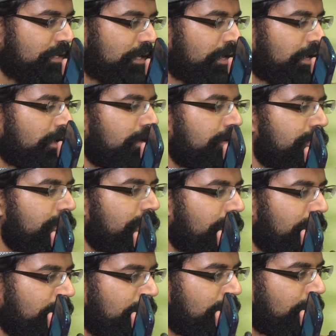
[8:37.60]
And
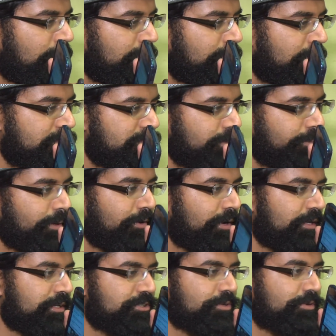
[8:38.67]
that's about
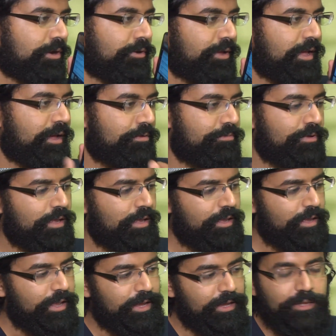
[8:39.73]
it. And so now I have
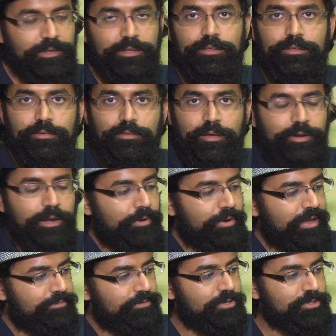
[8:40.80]

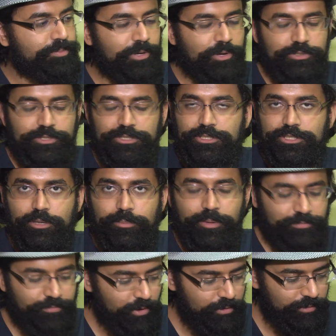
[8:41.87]
USB OTG on my
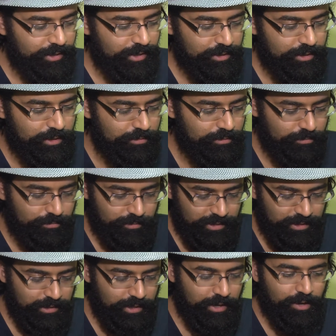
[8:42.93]
phone, and I can
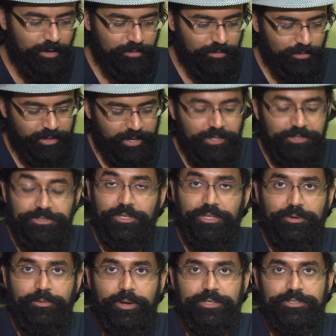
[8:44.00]
read and
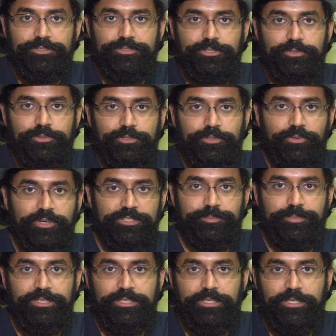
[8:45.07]
occasionally write to
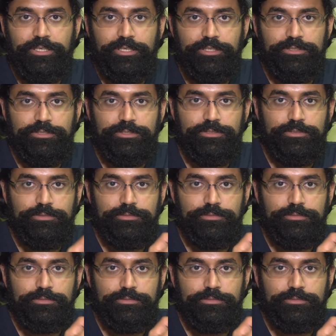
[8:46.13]
USB keys.